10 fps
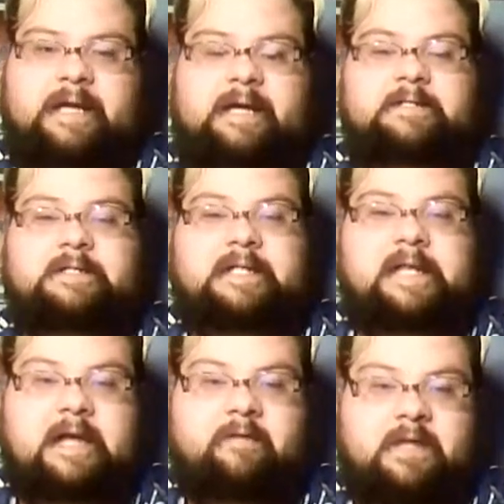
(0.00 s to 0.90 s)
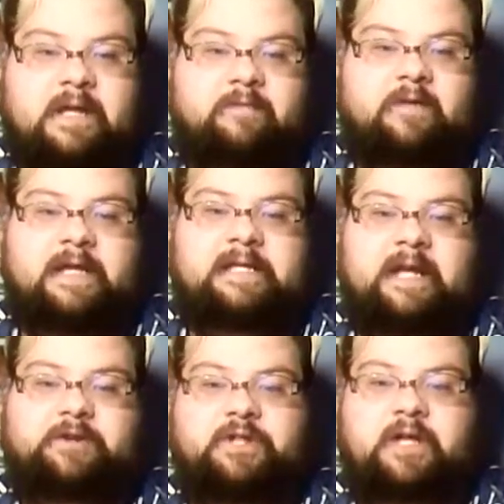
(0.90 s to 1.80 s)
I'll just link everything. If you guys
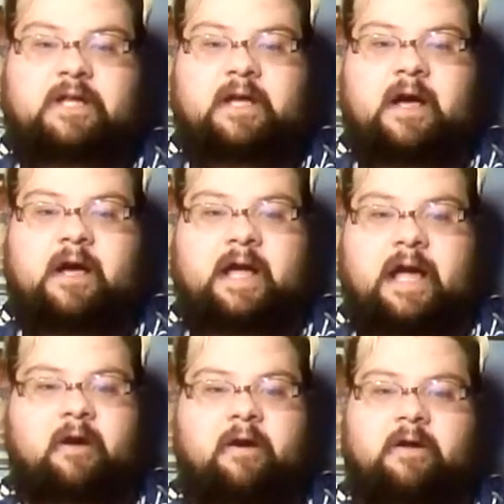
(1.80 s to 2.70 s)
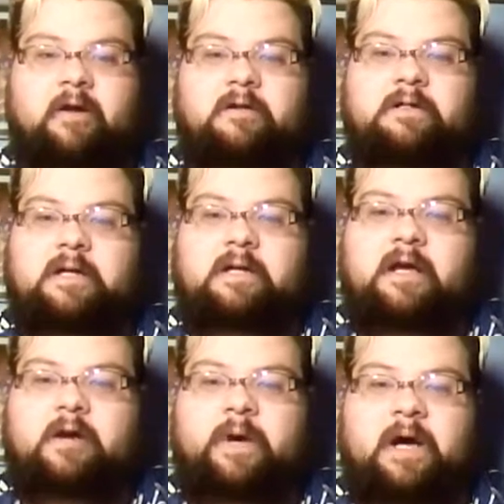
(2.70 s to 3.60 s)
actually care at all
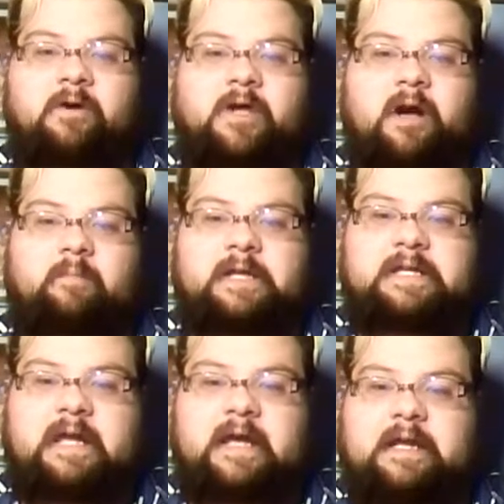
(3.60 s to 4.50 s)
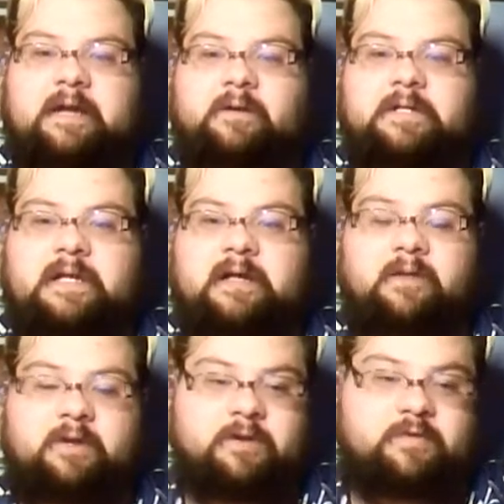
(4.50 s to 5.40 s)
about Comicsgate, I want to take a
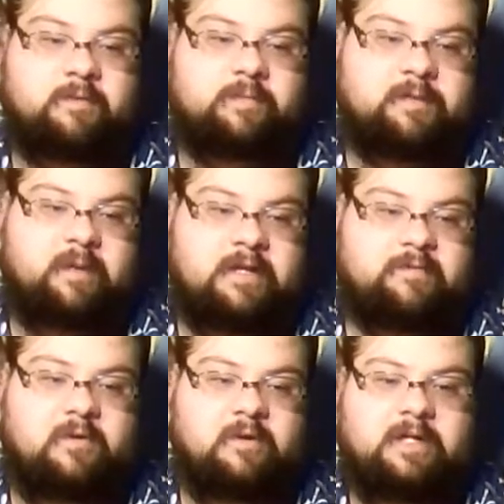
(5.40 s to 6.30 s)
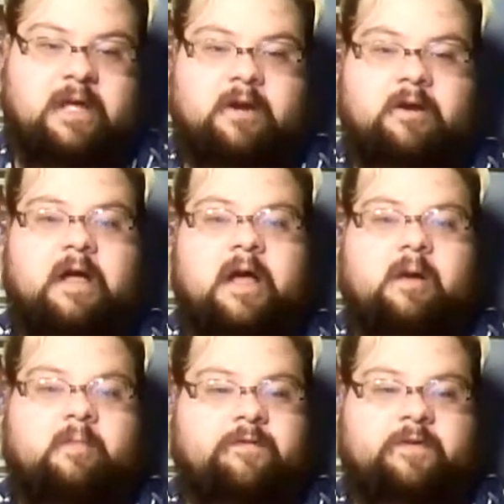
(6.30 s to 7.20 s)
look at Trump's Space Force later.
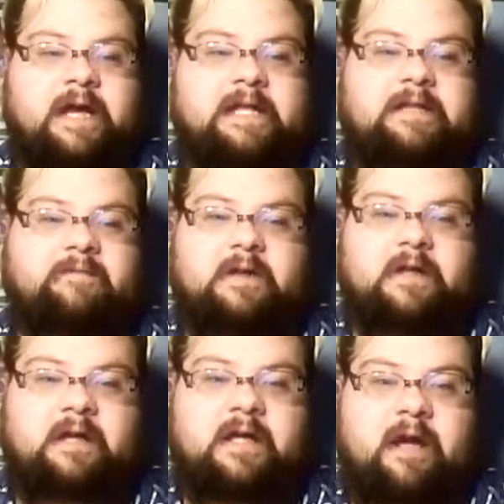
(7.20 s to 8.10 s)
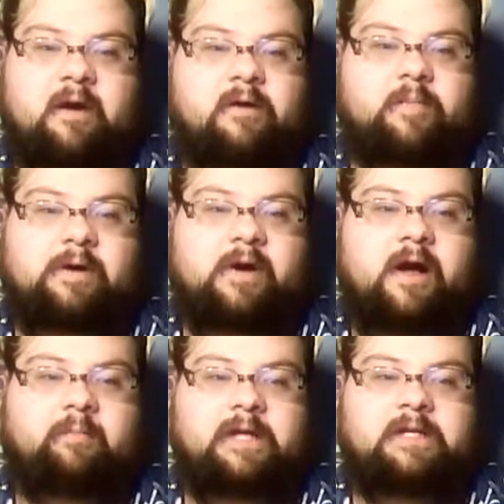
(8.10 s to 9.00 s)
But if you guys even care about
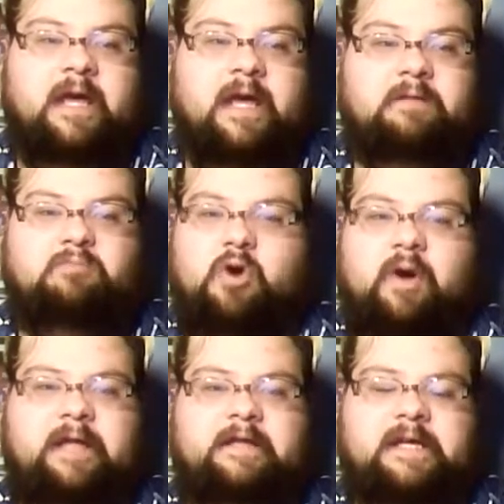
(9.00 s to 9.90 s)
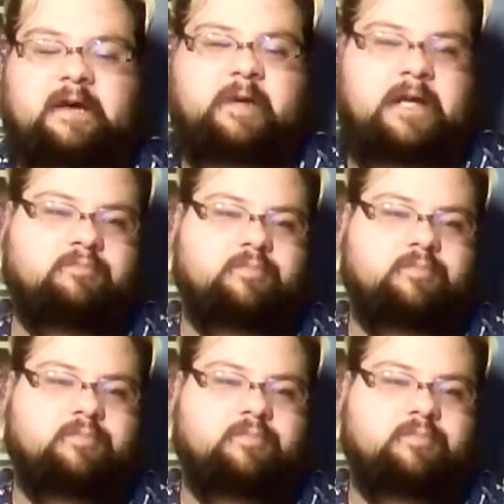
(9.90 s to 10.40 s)
Comicsgate, go ahead and tell me.